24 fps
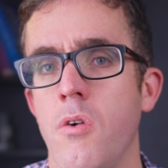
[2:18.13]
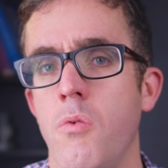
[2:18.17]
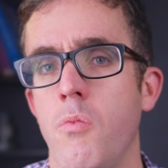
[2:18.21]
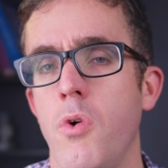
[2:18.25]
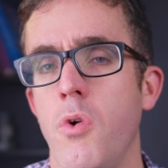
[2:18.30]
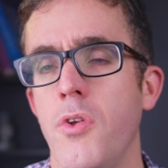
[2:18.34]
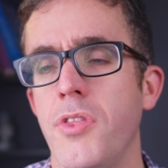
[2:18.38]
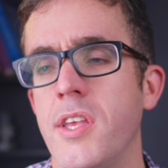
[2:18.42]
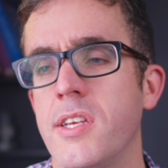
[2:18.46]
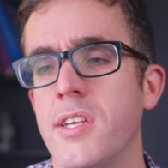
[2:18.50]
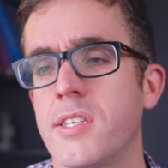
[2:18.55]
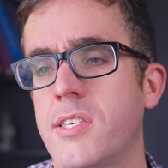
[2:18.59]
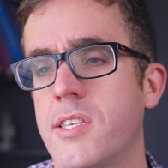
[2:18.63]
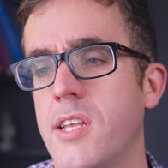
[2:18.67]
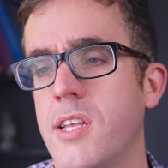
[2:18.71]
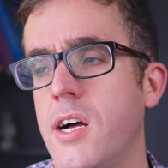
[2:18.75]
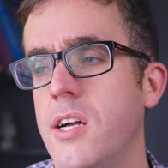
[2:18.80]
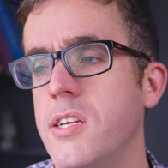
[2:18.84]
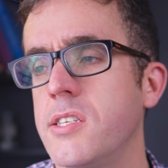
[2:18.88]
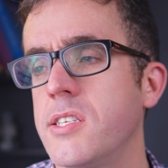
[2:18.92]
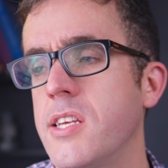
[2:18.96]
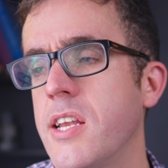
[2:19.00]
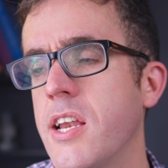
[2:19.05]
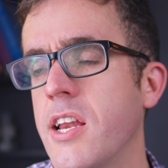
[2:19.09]
What this
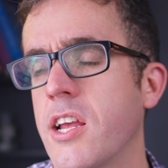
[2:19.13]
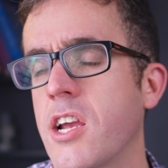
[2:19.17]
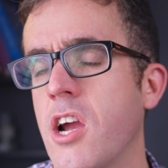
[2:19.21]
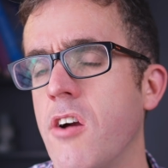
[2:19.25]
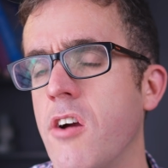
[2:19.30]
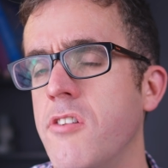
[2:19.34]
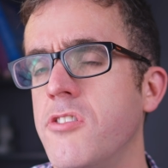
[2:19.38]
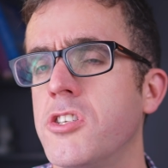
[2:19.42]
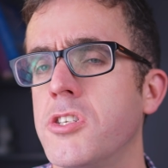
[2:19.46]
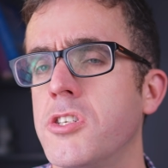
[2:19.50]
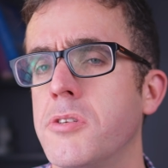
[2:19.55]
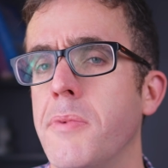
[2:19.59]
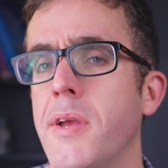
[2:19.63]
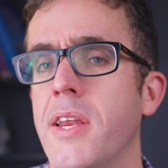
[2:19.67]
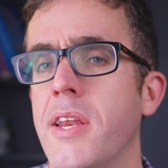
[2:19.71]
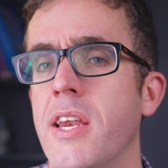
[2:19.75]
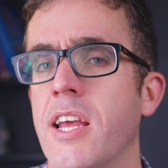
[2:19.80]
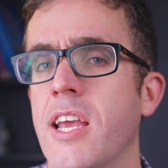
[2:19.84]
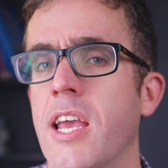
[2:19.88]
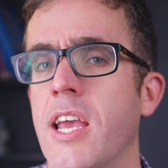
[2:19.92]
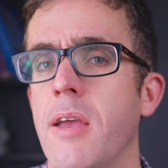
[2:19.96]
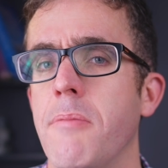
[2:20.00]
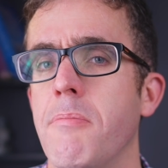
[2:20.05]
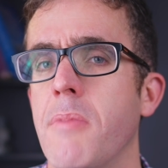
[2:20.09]
does, it encourages me
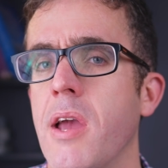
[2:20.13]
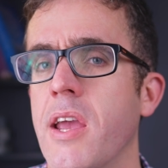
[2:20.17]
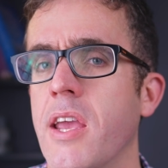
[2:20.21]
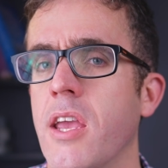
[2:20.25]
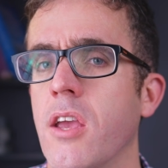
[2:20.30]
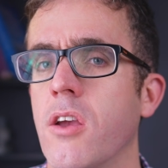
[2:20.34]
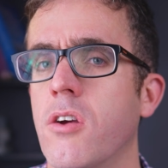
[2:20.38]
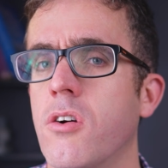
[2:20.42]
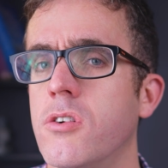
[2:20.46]
to keep making